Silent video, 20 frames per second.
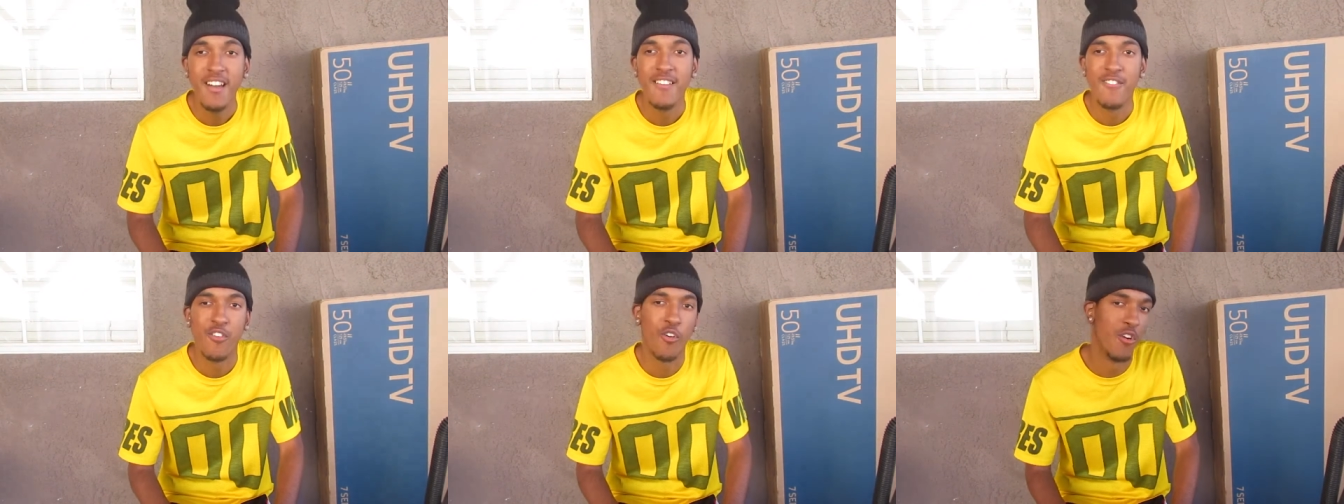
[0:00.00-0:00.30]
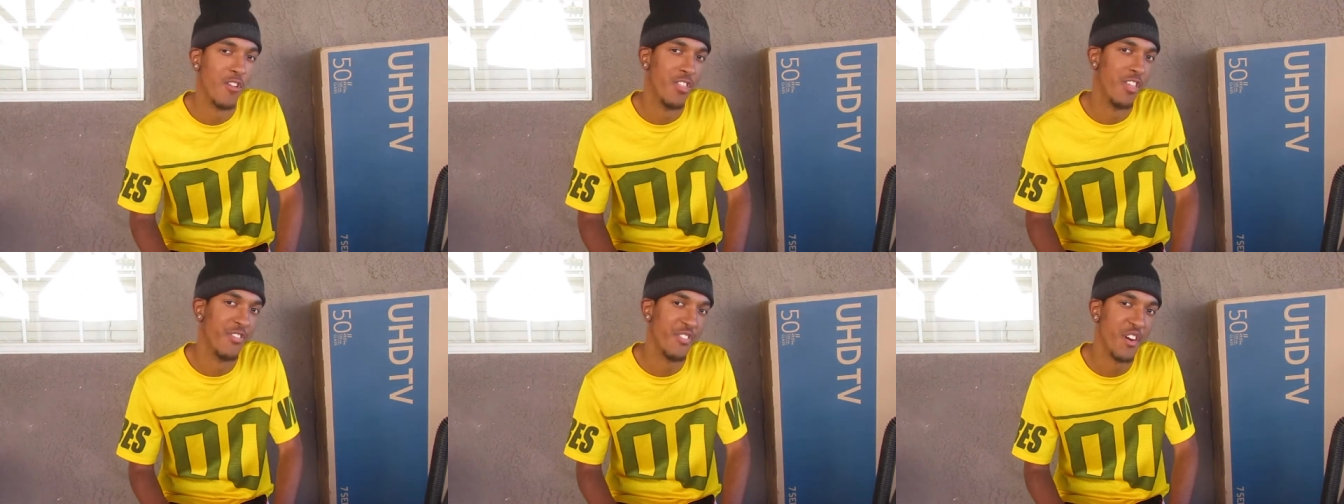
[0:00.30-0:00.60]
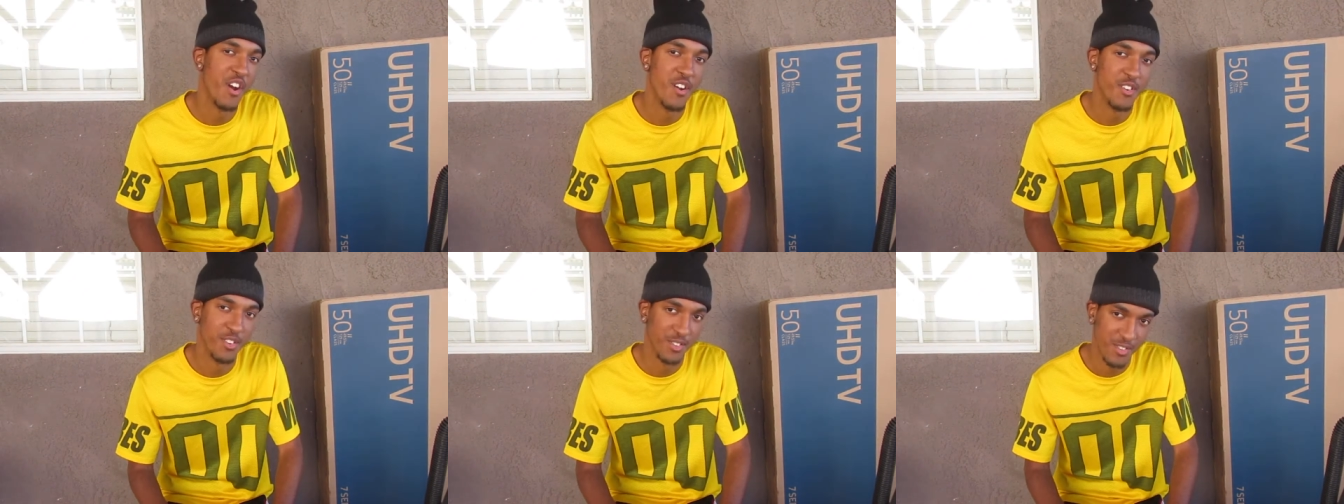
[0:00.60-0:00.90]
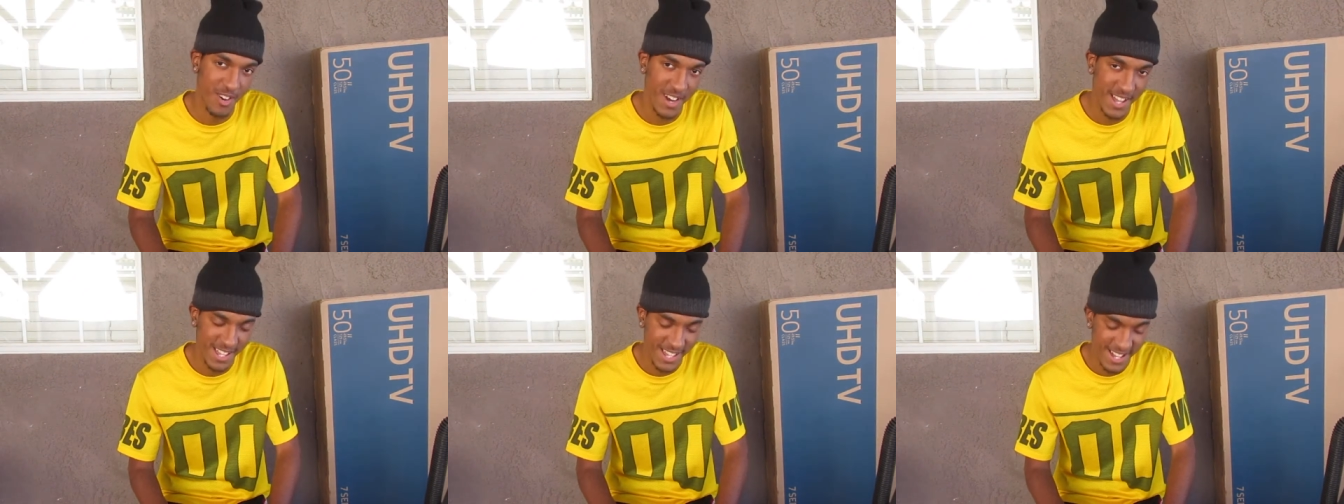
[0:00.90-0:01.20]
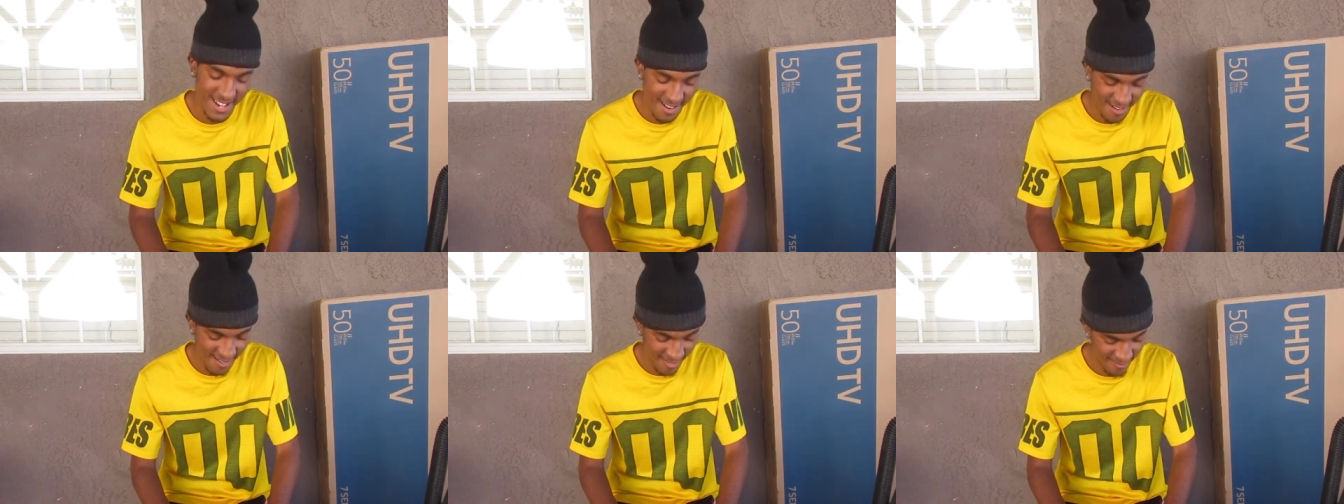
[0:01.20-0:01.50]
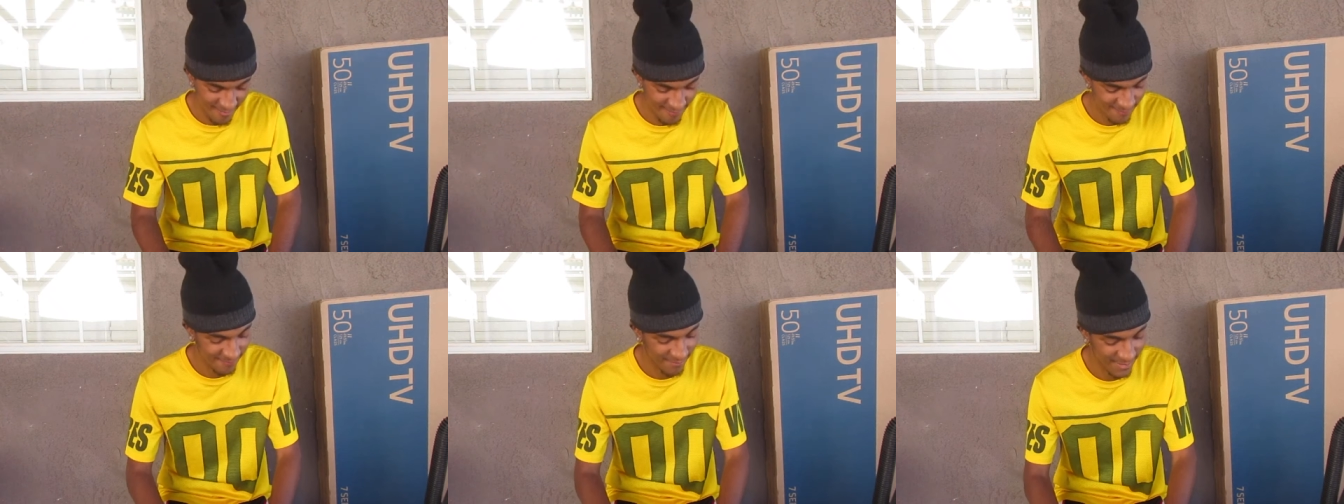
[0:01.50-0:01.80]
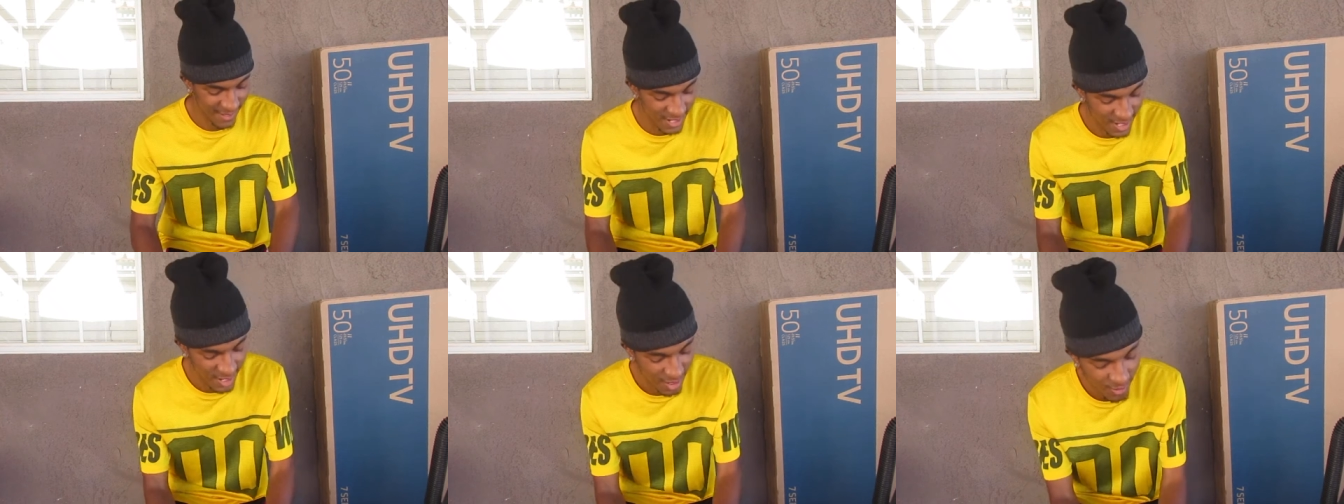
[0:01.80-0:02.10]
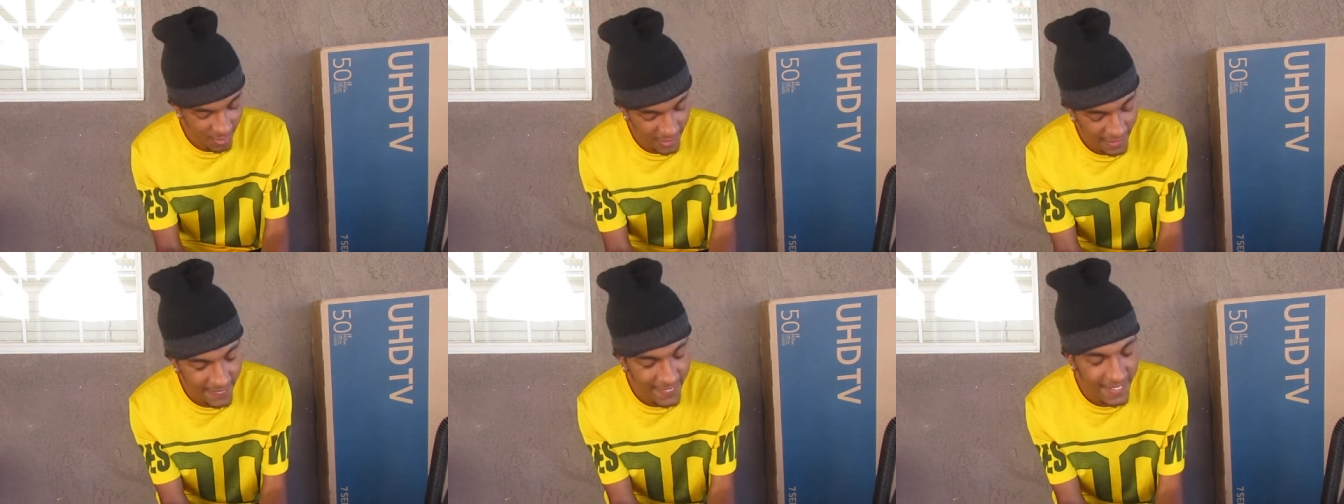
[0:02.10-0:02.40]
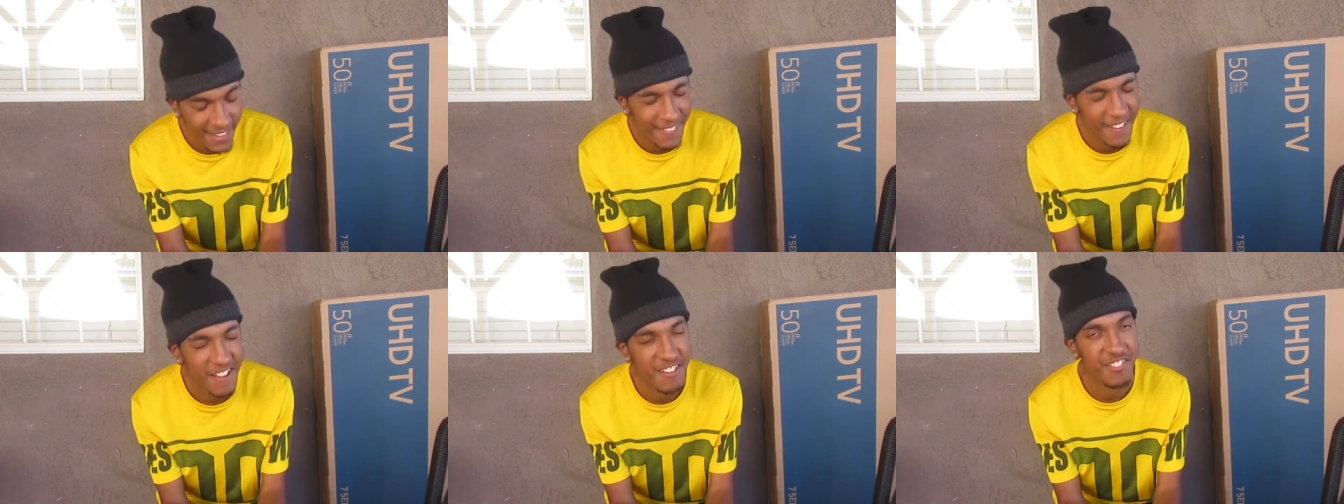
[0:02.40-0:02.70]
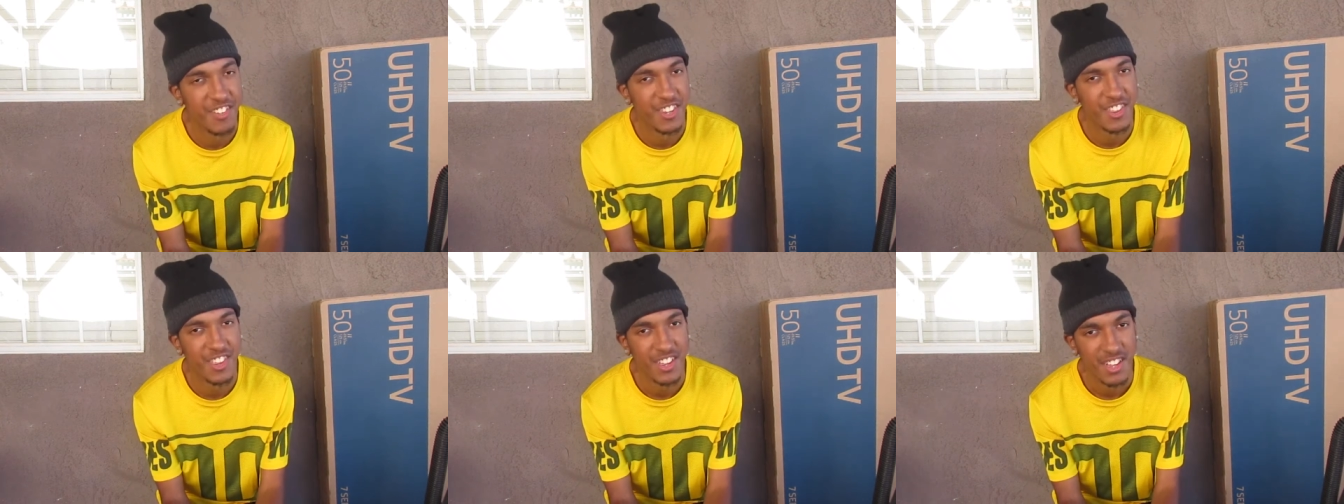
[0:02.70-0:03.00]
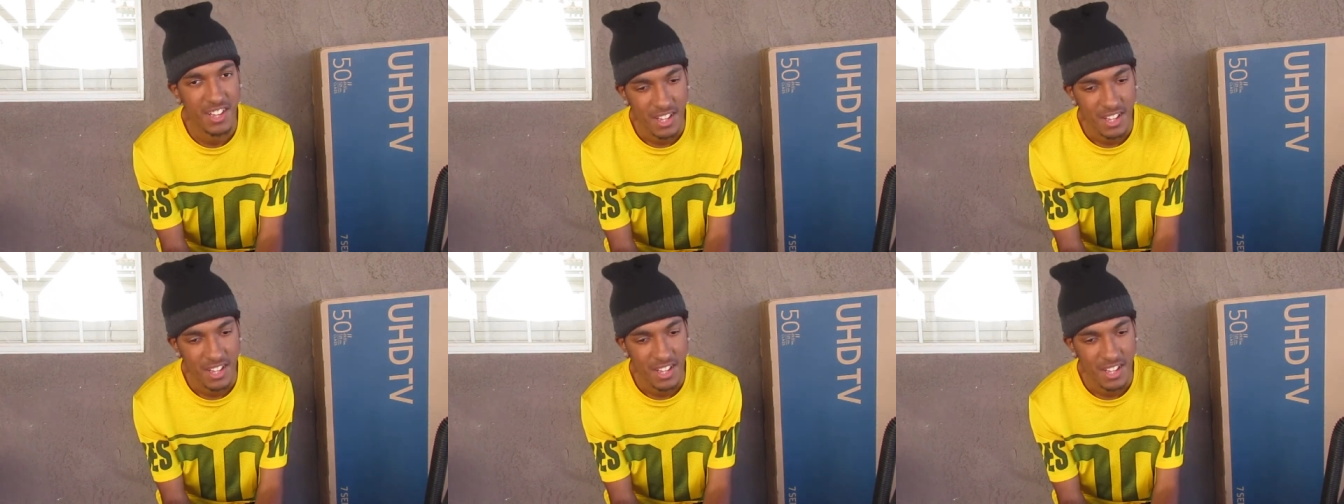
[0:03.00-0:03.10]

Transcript: for the third straight year, you know, and the eleventh